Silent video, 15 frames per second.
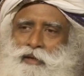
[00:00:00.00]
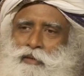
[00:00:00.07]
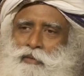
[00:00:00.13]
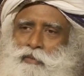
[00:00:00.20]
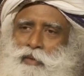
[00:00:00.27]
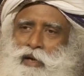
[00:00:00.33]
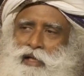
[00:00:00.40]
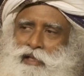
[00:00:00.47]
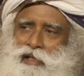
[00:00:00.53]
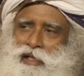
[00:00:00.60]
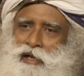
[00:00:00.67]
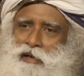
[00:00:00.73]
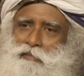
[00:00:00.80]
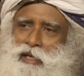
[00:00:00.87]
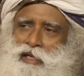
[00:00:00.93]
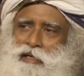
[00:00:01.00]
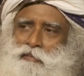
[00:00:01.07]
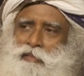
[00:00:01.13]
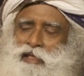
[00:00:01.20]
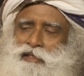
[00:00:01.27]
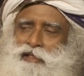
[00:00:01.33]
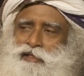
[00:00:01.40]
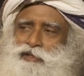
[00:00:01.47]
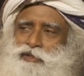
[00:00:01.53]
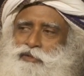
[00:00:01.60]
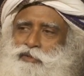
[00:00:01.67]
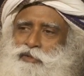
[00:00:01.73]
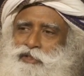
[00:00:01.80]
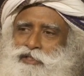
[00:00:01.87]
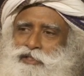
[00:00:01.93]
Well, there are many methods
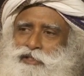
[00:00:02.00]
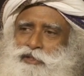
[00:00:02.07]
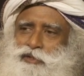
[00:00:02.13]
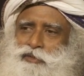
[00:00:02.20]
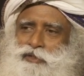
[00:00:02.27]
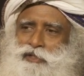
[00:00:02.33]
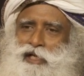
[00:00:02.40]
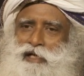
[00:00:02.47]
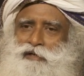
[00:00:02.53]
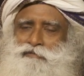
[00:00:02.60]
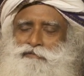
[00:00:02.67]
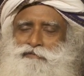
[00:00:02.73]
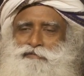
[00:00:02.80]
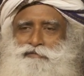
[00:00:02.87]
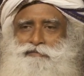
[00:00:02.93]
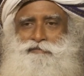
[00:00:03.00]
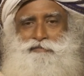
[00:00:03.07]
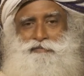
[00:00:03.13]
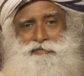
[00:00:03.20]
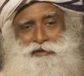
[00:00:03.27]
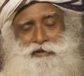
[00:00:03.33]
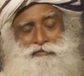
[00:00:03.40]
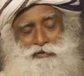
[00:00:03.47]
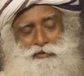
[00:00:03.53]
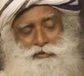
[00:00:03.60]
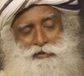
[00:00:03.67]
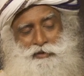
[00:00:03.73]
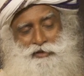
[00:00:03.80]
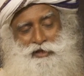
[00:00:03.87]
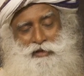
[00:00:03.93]
to distance yourself. If you're
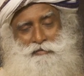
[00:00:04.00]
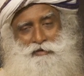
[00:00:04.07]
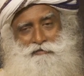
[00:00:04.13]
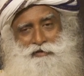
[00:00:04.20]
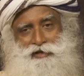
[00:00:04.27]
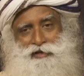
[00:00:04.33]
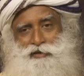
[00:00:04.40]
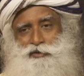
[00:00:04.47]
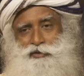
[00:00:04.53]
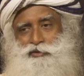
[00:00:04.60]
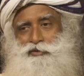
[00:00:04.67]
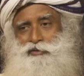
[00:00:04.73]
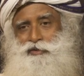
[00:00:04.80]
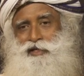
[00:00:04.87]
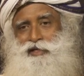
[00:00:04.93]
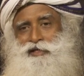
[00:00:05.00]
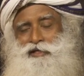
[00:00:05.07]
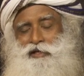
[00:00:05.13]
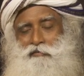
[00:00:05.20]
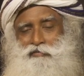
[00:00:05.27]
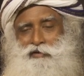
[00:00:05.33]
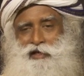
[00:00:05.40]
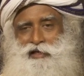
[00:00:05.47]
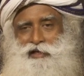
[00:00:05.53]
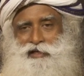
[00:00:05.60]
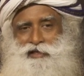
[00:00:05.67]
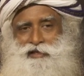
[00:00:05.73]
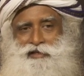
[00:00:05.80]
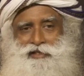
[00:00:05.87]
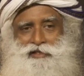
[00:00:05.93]
doing Shambhavi or Shunya,
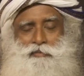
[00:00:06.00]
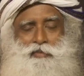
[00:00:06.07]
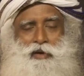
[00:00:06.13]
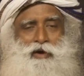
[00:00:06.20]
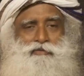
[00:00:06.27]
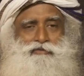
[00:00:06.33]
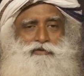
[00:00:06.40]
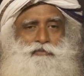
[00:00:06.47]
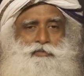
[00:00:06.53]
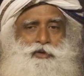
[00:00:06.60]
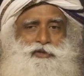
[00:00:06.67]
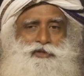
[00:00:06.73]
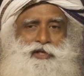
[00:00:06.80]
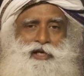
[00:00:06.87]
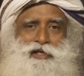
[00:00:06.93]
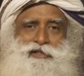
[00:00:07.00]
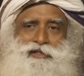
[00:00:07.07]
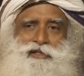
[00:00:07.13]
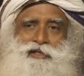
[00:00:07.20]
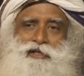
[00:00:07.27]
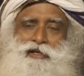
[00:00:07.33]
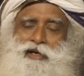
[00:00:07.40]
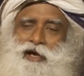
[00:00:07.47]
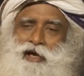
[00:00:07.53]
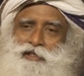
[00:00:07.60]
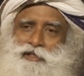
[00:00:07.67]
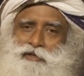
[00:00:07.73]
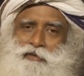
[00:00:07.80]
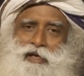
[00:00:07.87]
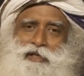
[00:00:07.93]
definitely there's a powerful process.
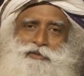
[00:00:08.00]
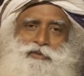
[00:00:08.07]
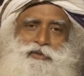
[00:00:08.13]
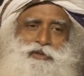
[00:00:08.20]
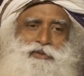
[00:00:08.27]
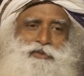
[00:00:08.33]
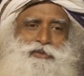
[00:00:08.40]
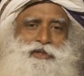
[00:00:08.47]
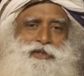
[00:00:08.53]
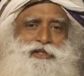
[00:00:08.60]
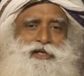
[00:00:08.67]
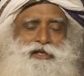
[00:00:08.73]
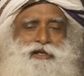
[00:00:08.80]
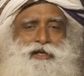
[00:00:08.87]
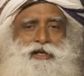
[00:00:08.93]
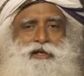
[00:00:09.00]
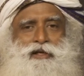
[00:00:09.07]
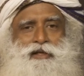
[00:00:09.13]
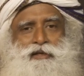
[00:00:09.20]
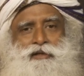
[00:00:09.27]
Otherwise, you can do Isha Kriya.